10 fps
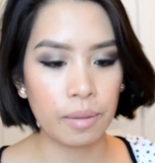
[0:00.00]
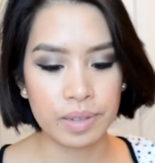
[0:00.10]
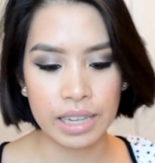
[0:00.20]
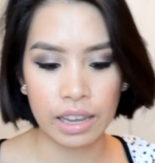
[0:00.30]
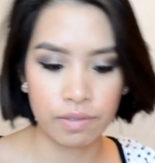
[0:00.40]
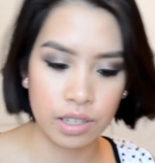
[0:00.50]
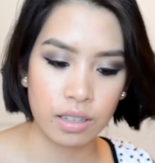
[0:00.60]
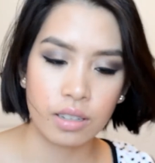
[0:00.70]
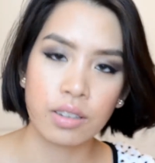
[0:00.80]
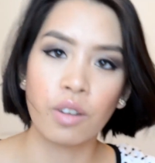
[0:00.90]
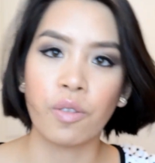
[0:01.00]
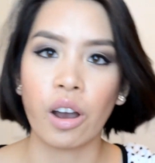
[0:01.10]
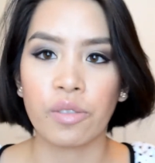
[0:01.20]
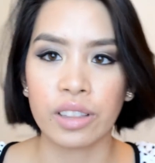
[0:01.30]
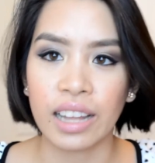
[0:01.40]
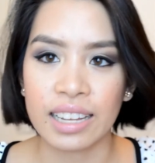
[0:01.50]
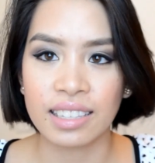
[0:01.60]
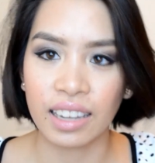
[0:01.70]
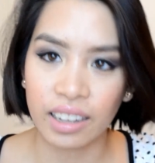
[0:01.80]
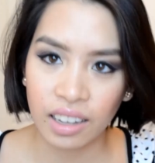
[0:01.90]
saved so far for the last,
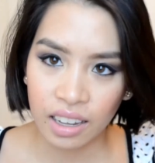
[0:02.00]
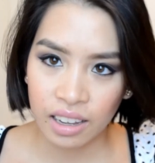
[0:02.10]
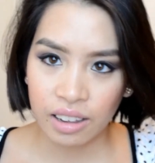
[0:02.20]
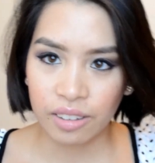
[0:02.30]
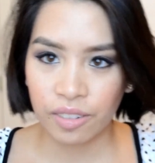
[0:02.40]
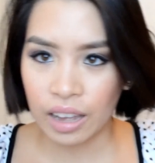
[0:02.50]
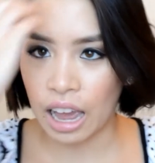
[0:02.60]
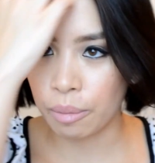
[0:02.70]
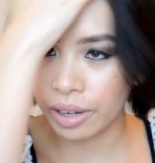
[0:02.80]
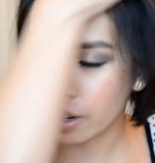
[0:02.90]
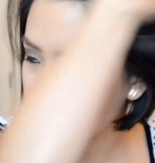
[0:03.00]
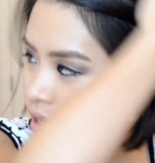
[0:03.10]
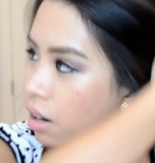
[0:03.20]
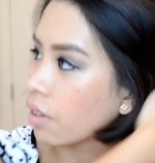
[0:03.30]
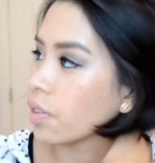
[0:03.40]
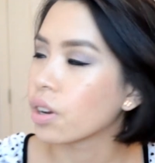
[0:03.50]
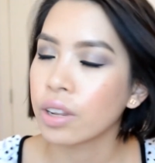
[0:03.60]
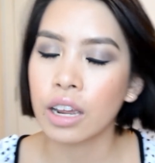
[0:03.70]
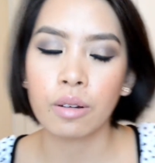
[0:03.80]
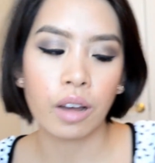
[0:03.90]
like, how many years, I don't even know
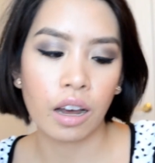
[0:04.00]
now.